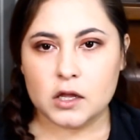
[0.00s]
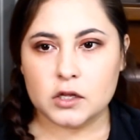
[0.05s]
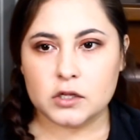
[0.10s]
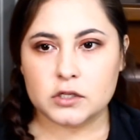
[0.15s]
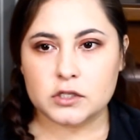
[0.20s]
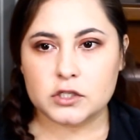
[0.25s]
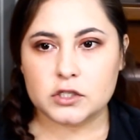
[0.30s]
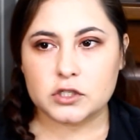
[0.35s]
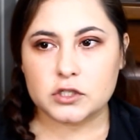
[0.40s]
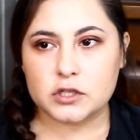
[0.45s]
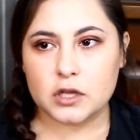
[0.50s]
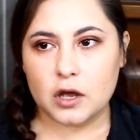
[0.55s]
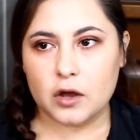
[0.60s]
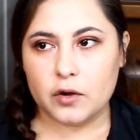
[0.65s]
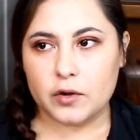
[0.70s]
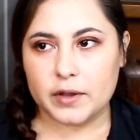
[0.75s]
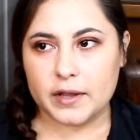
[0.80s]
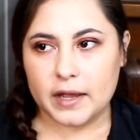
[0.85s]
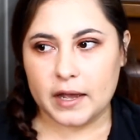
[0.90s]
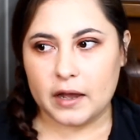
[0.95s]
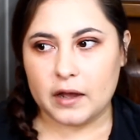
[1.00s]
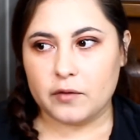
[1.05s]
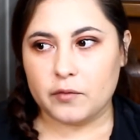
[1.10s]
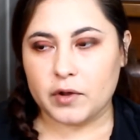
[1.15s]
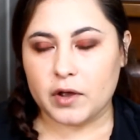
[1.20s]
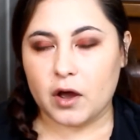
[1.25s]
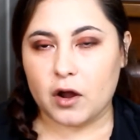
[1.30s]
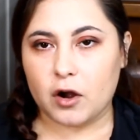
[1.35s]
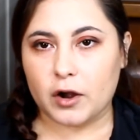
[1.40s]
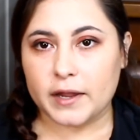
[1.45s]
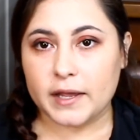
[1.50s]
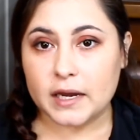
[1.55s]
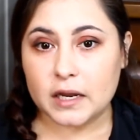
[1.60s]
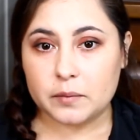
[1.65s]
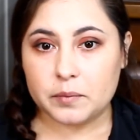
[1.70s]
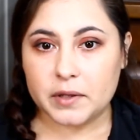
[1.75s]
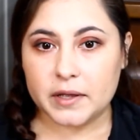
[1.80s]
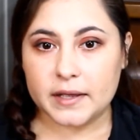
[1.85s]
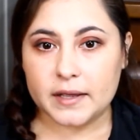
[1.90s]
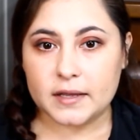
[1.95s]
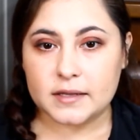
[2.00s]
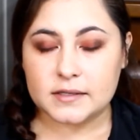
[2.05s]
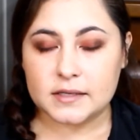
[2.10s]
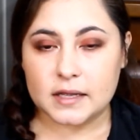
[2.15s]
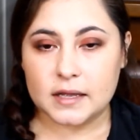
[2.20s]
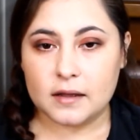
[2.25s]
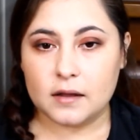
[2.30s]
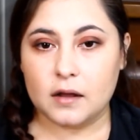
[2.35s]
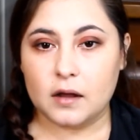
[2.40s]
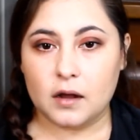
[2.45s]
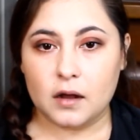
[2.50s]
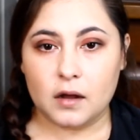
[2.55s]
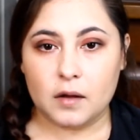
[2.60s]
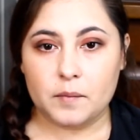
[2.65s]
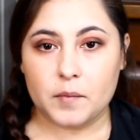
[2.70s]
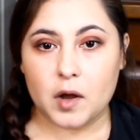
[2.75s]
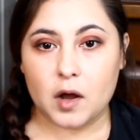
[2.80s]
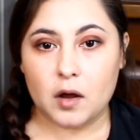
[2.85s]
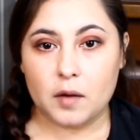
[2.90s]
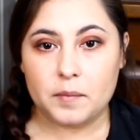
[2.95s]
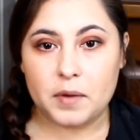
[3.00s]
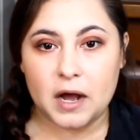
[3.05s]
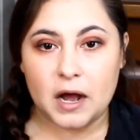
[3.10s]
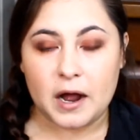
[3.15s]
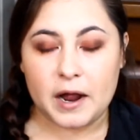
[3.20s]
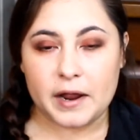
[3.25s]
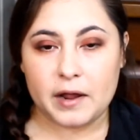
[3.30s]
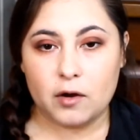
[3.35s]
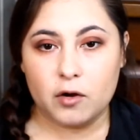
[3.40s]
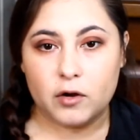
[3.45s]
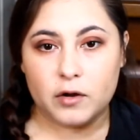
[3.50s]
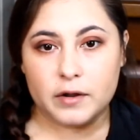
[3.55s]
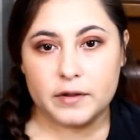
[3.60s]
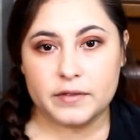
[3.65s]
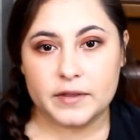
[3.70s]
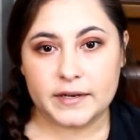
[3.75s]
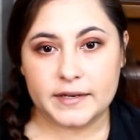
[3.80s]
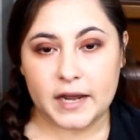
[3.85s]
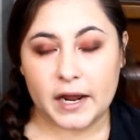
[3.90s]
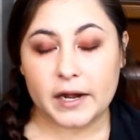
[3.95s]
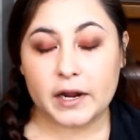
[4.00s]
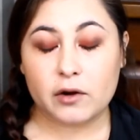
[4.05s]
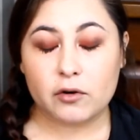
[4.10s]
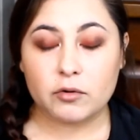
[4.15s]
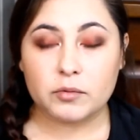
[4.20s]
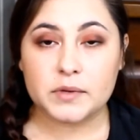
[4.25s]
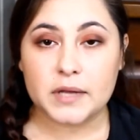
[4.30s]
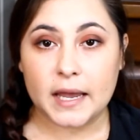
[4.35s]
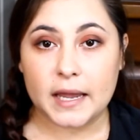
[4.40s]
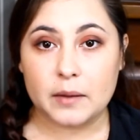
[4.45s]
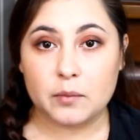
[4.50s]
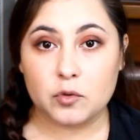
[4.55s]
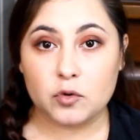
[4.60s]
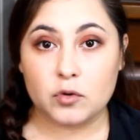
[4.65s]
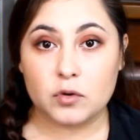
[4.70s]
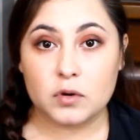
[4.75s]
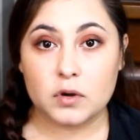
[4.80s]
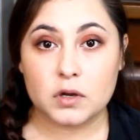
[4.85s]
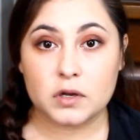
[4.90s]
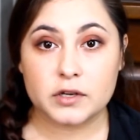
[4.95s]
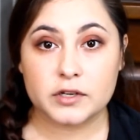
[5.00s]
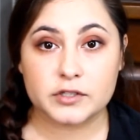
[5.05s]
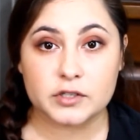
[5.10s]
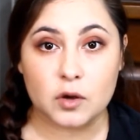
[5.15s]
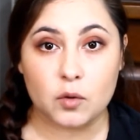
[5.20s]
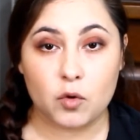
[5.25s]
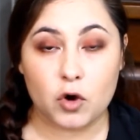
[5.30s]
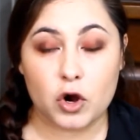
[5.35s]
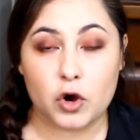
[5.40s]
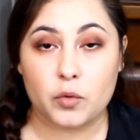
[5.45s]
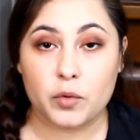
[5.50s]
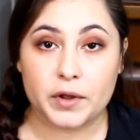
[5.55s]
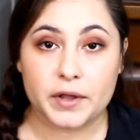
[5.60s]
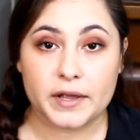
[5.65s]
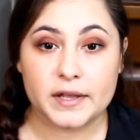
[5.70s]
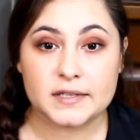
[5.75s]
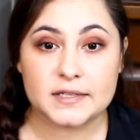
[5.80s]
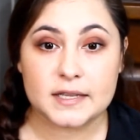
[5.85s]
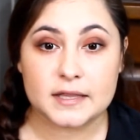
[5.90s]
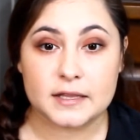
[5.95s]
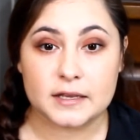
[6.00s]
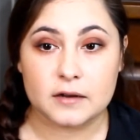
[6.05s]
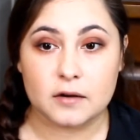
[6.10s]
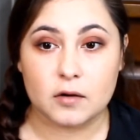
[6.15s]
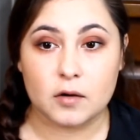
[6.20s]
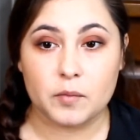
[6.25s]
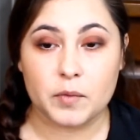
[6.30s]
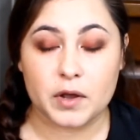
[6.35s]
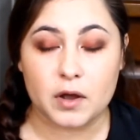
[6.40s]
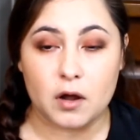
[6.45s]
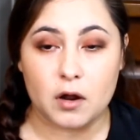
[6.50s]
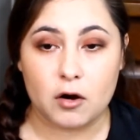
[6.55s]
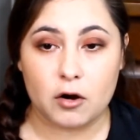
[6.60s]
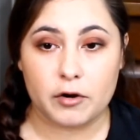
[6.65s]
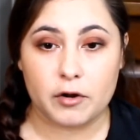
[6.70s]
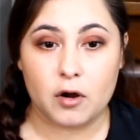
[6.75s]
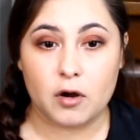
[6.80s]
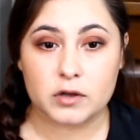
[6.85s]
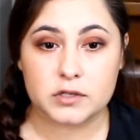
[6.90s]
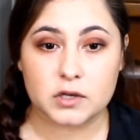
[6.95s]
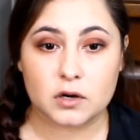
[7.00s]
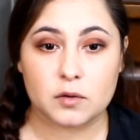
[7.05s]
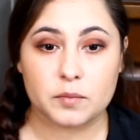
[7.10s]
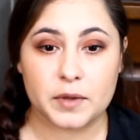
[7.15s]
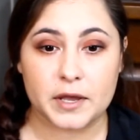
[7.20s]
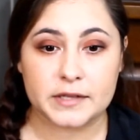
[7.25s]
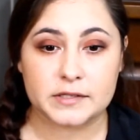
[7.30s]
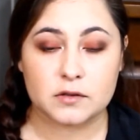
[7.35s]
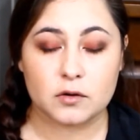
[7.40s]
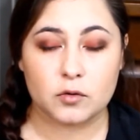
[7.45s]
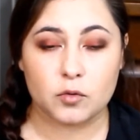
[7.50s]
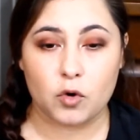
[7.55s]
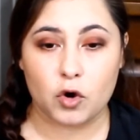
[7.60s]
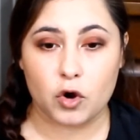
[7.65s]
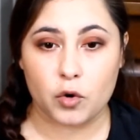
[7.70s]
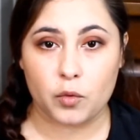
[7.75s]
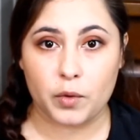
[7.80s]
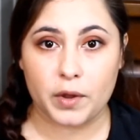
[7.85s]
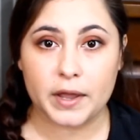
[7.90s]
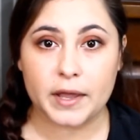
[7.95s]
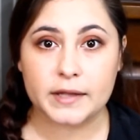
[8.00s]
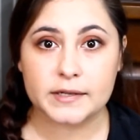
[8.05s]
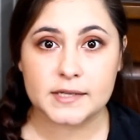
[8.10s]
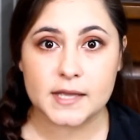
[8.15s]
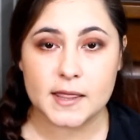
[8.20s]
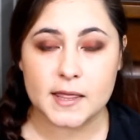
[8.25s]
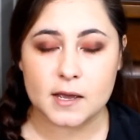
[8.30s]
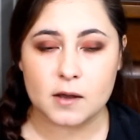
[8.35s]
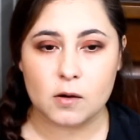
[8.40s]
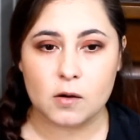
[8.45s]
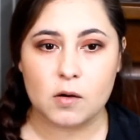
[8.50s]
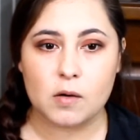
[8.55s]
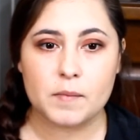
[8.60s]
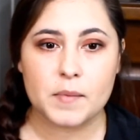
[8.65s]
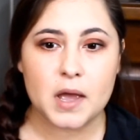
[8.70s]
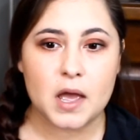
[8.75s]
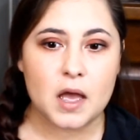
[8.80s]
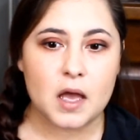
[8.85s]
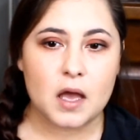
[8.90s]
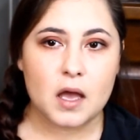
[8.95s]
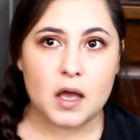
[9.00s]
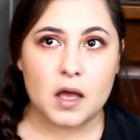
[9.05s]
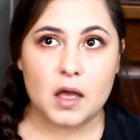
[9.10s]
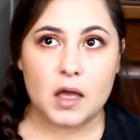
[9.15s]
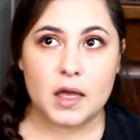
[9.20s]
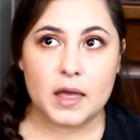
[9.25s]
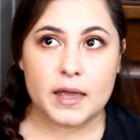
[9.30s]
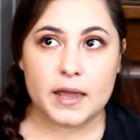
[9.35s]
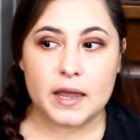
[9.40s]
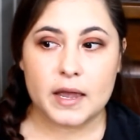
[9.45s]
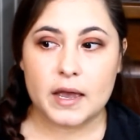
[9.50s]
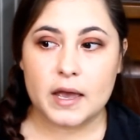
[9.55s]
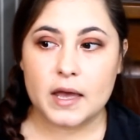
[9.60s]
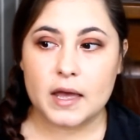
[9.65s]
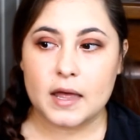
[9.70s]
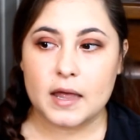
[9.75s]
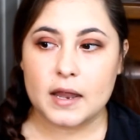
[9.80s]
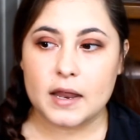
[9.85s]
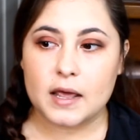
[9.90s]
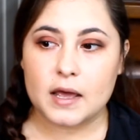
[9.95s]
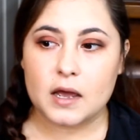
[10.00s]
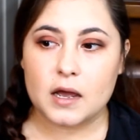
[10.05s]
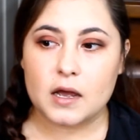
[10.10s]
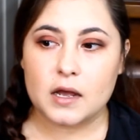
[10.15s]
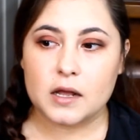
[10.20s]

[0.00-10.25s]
So yeah, we got our guinea pigs up high on the dining room table so water wouldn't get to them. We got our dogs on the bed so water wouldn't get to them. And